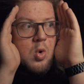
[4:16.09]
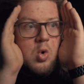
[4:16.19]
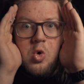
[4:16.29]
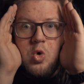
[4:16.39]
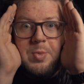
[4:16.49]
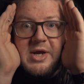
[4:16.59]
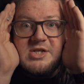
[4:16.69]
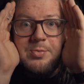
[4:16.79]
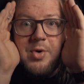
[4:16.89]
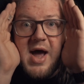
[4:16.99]
Whoa, big
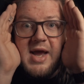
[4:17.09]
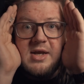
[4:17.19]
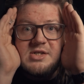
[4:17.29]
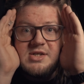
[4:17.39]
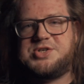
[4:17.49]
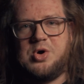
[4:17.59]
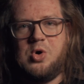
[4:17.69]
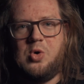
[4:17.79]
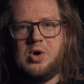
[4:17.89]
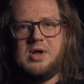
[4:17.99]
surprise.
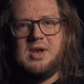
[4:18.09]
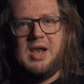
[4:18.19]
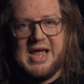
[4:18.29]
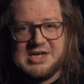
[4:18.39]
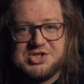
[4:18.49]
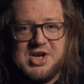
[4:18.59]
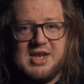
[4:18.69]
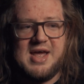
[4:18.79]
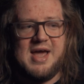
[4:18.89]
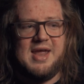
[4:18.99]
So, Last
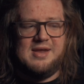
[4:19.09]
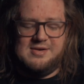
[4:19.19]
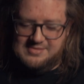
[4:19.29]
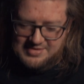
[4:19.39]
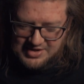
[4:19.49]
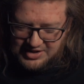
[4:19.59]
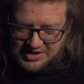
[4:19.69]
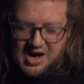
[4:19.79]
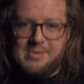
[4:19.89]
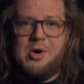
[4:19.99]
Jedi,
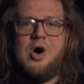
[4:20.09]
come